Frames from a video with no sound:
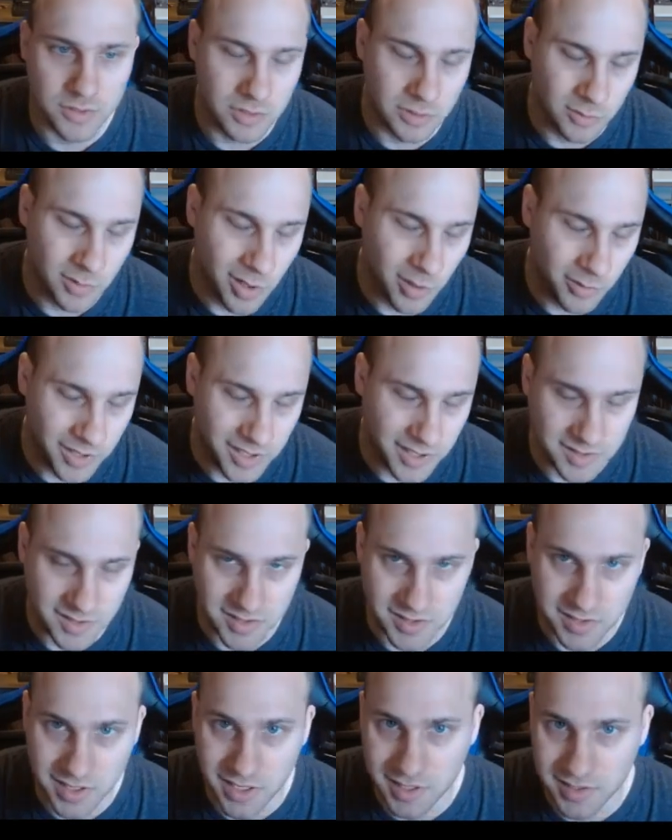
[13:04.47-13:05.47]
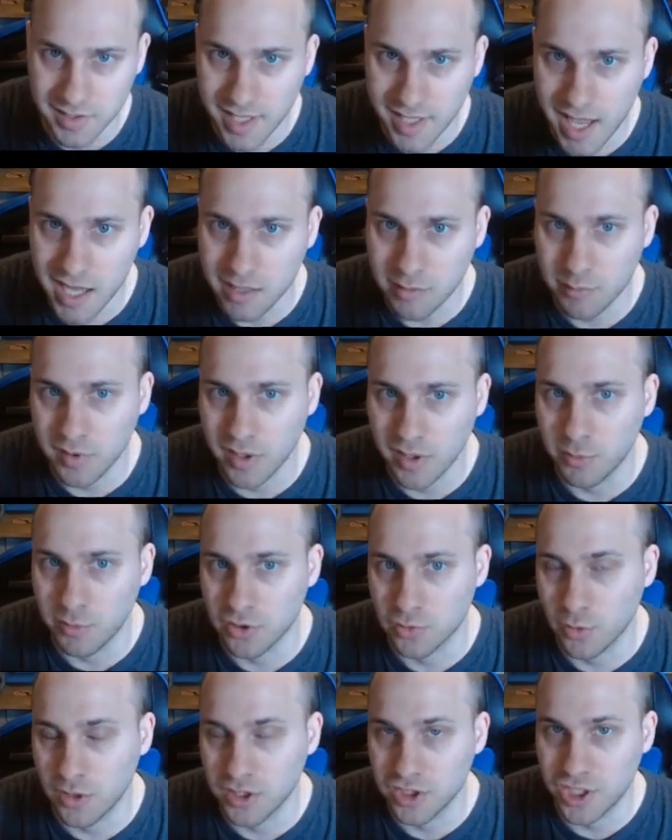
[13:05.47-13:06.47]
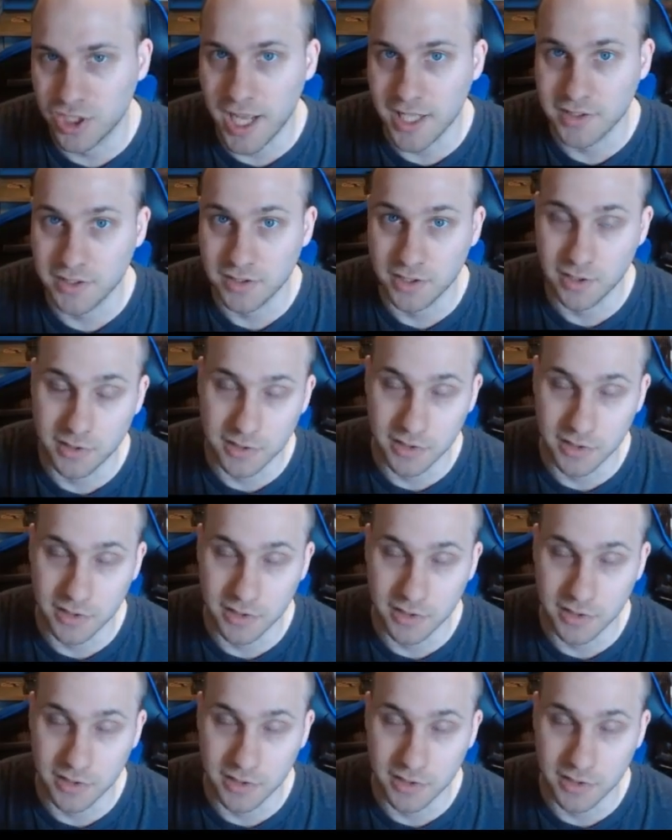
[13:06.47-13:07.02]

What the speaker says: your rogue gets a sneak attack and pretty much one-shots a dude,